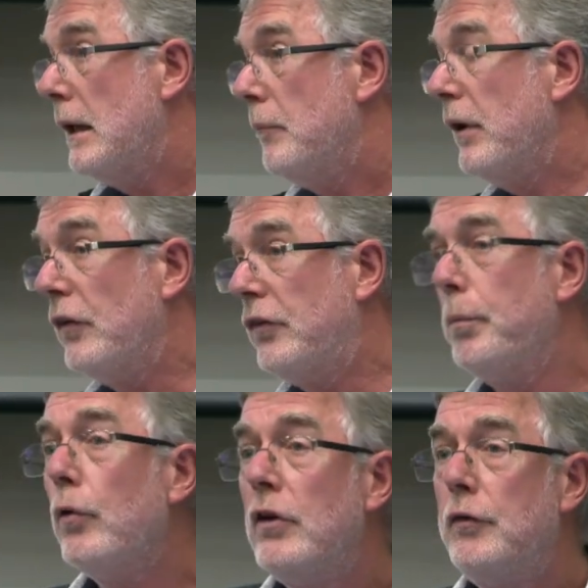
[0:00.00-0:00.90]
Because
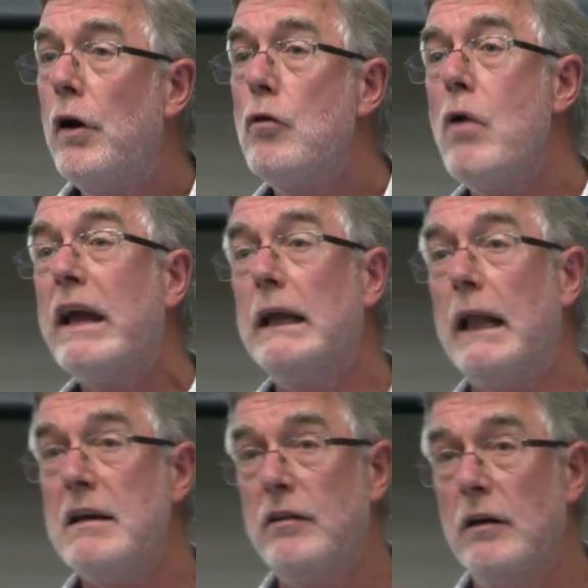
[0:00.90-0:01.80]
sport is very
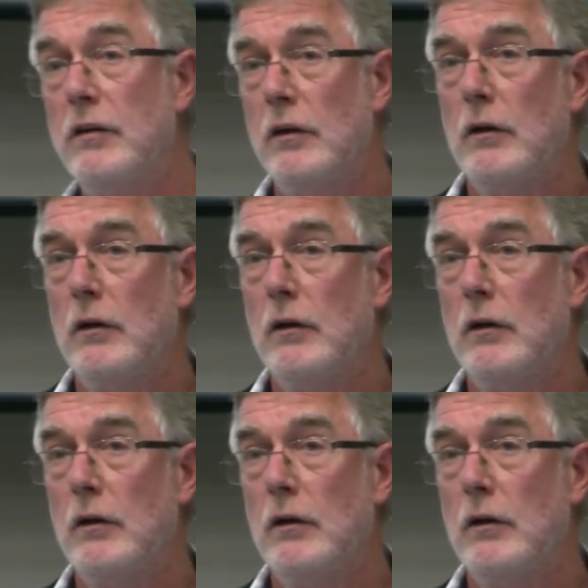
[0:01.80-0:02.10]
regulated